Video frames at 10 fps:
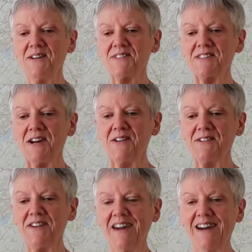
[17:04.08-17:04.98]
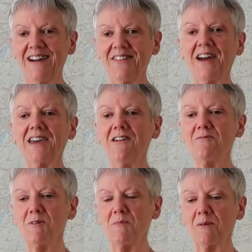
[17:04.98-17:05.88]
So yeah, that gave
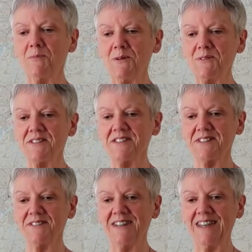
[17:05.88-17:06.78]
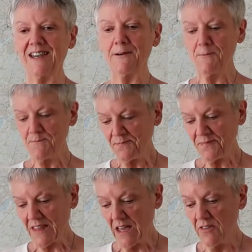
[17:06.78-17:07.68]
me a big boost this week.
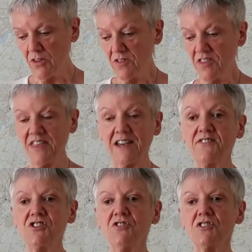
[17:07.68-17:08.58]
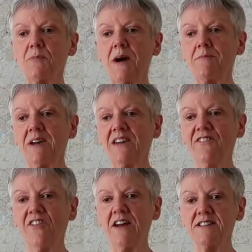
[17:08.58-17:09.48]
And the other thing, I've talked about making
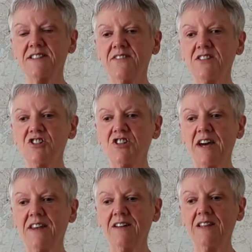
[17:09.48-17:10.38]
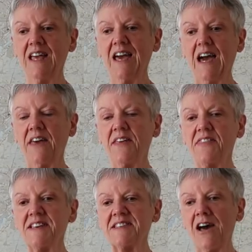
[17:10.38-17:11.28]
friends on this channel and
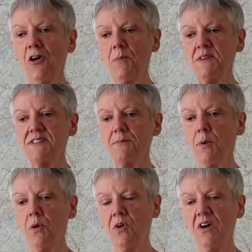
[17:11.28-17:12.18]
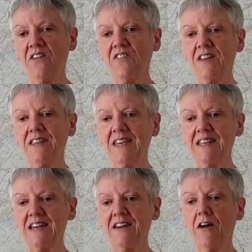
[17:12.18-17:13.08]
that there's help and support if you
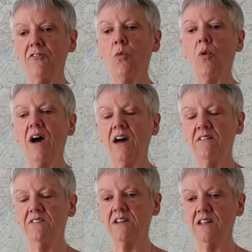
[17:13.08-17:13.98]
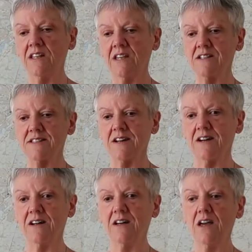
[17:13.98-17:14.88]
need it for whatever your needs
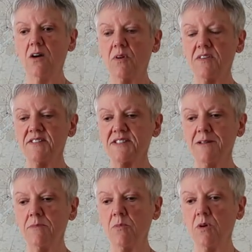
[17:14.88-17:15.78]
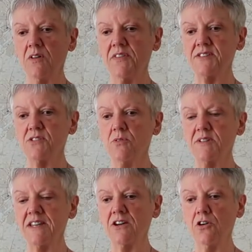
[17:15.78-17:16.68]
are within Slimming World. There's
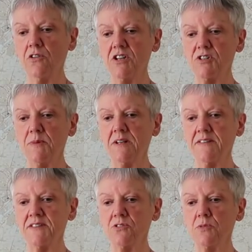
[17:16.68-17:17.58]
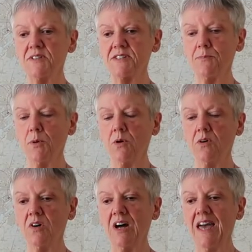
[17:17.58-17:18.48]
always encouragement, there's always
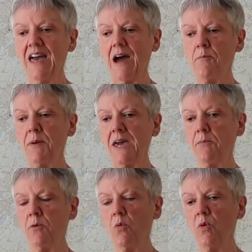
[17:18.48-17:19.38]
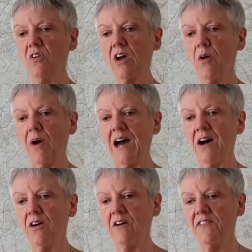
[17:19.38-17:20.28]
support, and people will go
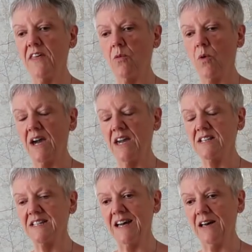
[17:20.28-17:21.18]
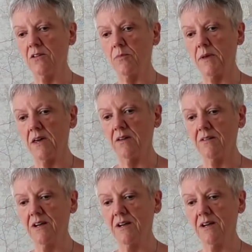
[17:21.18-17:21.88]
out of their way to help you.